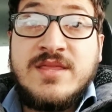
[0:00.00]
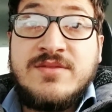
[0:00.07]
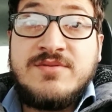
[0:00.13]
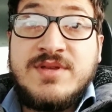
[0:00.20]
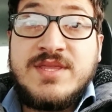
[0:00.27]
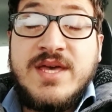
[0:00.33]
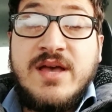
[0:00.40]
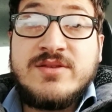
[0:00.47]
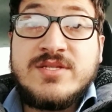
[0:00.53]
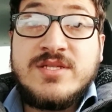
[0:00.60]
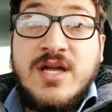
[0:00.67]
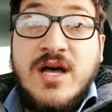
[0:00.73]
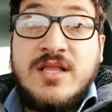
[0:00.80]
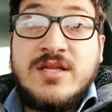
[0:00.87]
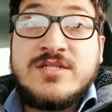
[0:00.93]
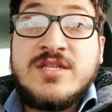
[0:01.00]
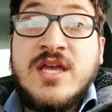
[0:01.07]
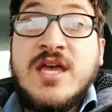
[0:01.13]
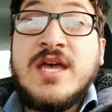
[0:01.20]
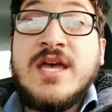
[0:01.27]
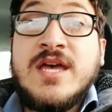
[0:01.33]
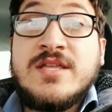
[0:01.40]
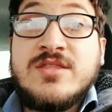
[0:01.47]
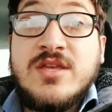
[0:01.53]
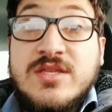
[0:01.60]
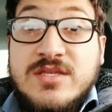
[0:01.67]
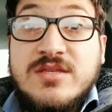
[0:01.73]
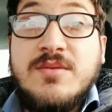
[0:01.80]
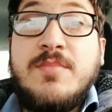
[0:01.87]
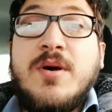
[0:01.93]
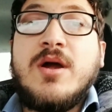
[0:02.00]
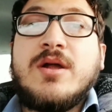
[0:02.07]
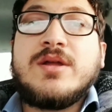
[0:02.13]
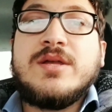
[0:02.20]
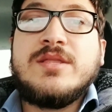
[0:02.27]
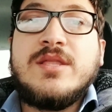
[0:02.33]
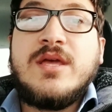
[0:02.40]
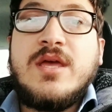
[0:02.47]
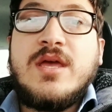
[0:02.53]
$3,000, this is a bargain.